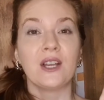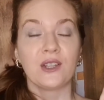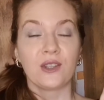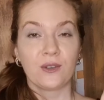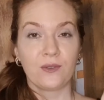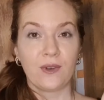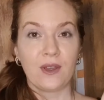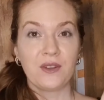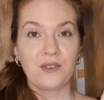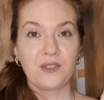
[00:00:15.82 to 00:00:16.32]

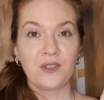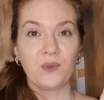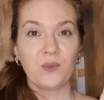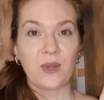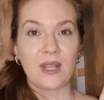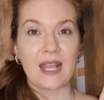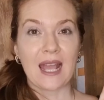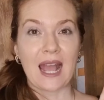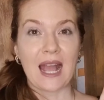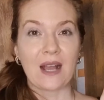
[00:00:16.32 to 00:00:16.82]
The version
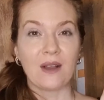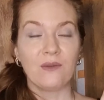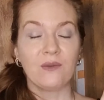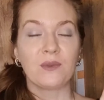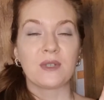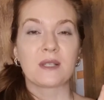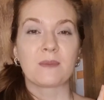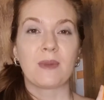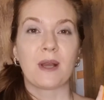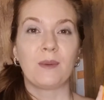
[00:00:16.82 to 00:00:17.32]
we have
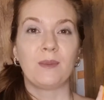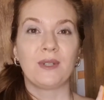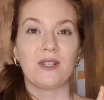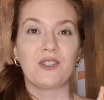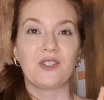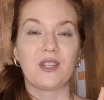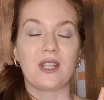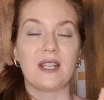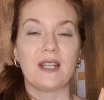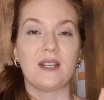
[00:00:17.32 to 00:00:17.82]
was
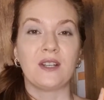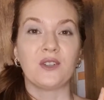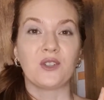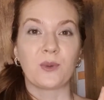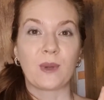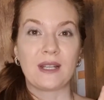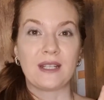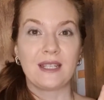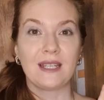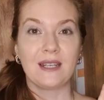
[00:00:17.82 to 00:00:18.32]
published in
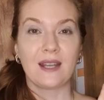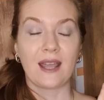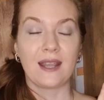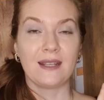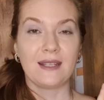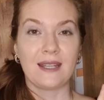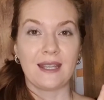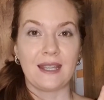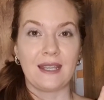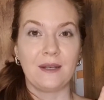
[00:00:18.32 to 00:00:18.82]

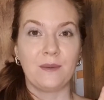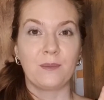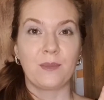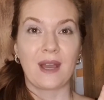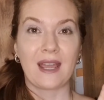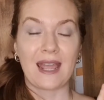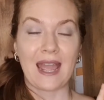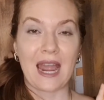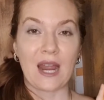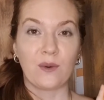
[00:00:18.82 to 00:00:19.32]
2019
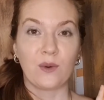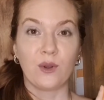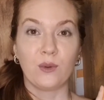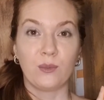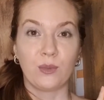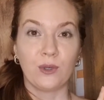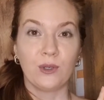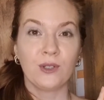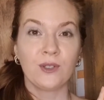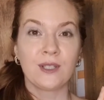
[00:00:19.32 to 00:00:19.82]
by Arrow
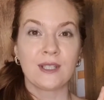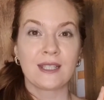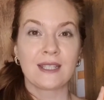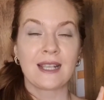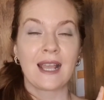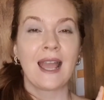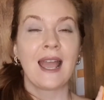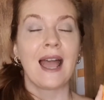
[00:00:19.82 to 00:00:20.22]
Books,